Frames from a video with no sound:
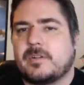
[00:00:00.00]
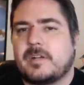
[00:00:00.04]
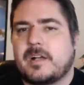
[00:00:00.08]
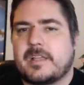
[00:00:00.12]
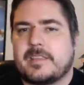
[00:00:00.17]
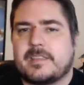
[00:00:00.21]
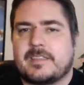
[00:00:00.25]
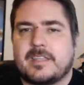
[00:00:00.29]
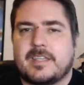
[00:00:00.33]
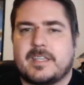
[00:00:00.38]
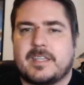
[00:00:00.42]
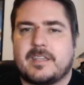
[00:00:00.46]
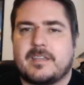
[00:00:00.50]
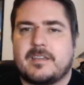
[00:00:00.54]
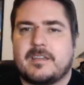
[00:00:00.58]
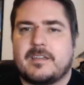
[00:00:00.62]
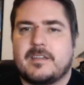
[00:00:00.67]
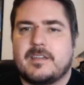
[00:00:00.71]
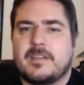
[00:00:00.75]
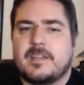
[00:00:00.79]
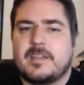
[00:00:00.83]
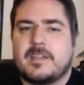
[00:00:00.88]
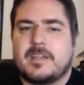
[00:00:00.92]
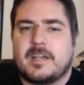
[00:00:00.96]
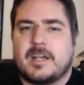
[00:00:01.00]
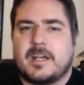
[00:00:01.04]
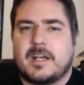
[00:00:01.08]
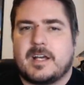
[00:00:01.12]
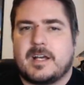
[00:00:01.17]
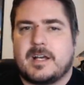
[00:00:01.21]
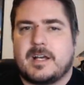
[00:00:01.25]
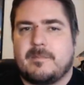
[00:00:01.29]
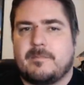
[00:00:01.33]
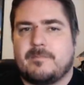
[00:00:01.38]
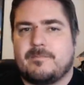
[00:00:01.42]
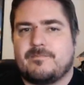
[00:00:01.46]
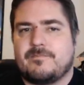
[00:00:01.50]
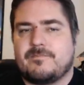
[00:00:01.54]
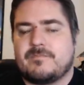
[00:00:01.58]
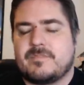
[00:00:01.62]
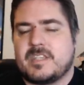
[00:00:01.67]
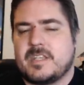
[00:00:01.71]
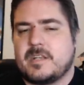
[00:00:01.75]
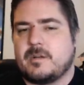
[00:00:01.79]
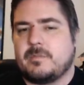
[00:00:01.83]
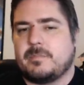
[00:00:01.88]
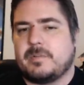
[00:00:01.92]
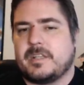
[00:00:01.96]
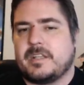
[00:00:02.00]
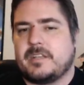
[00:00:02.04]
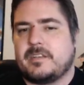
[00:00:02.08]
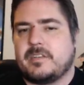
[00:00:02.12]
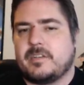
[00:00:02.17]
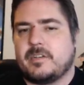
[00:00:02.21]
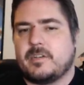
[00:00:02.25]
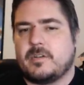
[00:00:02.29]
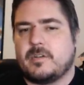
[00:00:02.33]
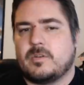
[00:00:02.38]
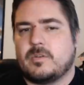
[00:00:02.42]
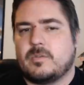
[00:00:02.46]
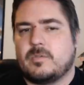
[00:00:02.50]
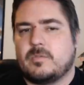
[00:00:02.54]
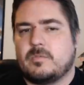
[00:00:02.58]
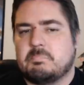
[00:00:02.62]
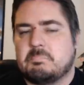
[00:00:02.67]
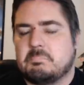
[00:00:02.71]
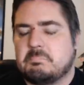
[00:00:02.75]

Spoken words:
I think Xenoblade 2